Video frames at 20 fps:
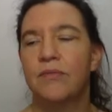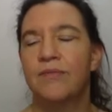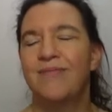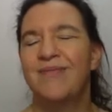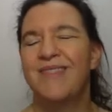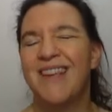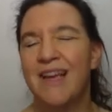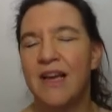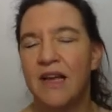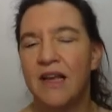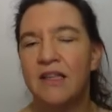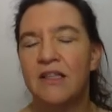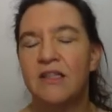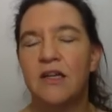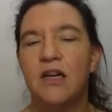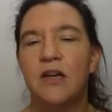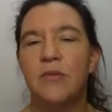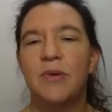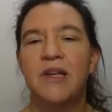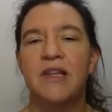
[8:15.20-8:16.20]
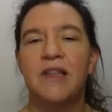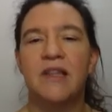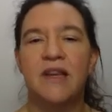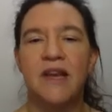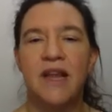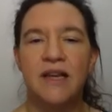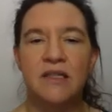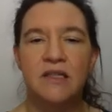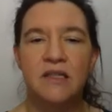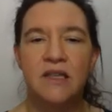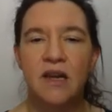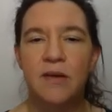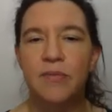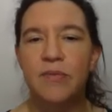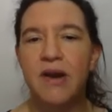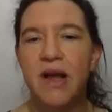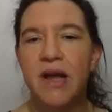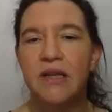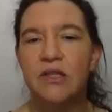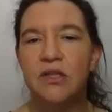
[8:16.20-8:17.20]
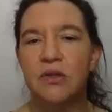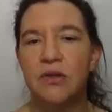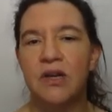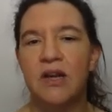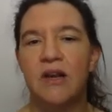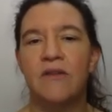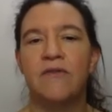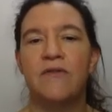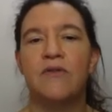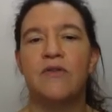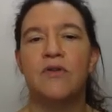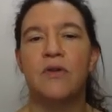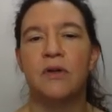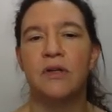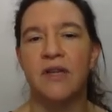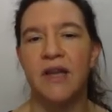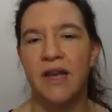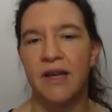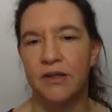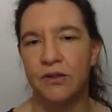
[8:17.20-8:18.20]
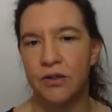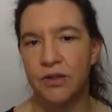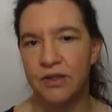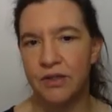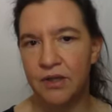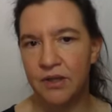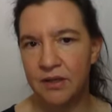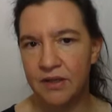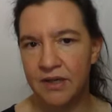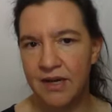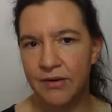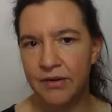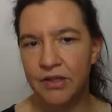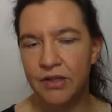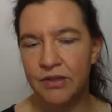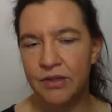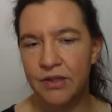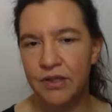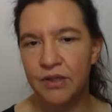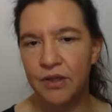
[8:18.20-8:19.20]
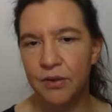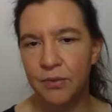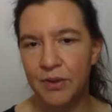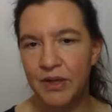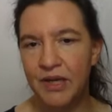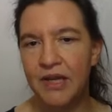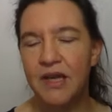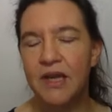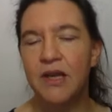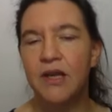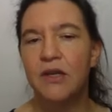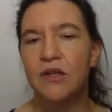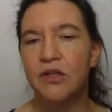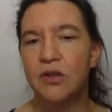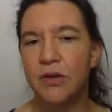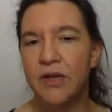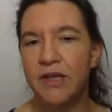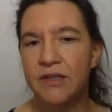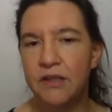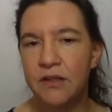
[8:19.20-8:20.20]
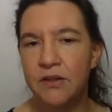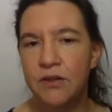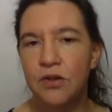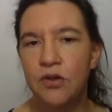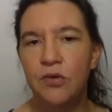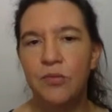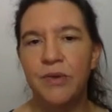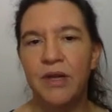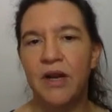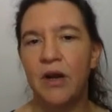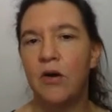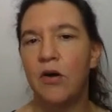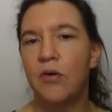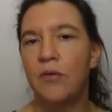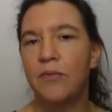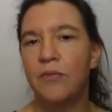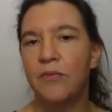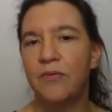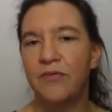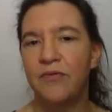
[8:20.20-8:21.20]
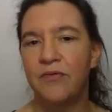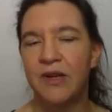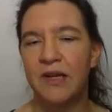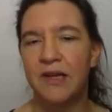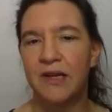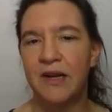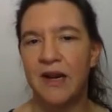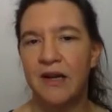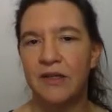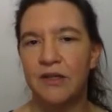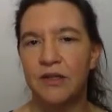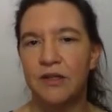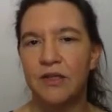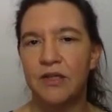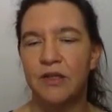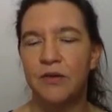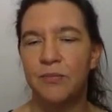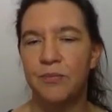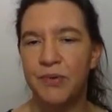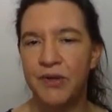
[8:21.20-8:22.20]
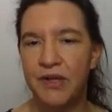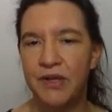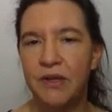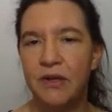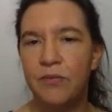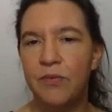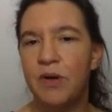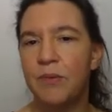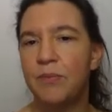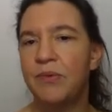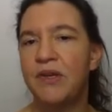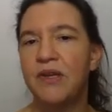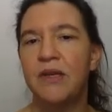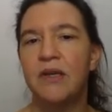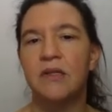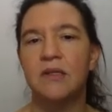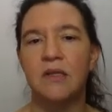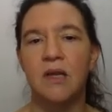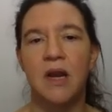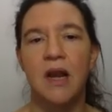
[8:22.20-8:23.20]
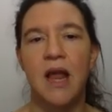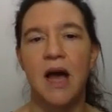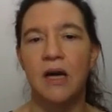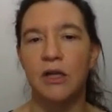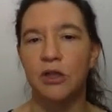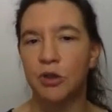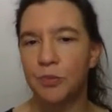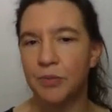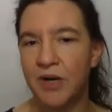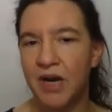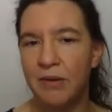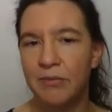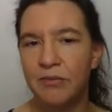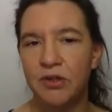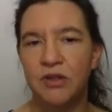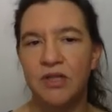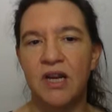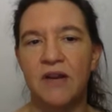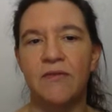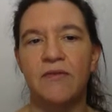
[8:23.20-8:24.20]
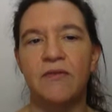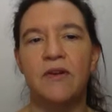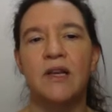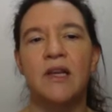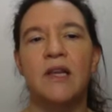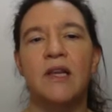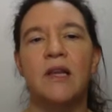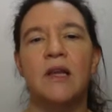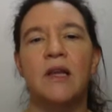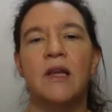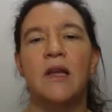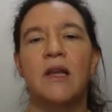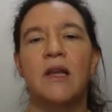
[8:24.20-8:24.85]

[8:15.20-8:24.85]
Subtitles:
yeah, it's going to be in the next step nice to have not characteristic 3. So let's assume that we're in characteristic P, where P is a large prime. So definitely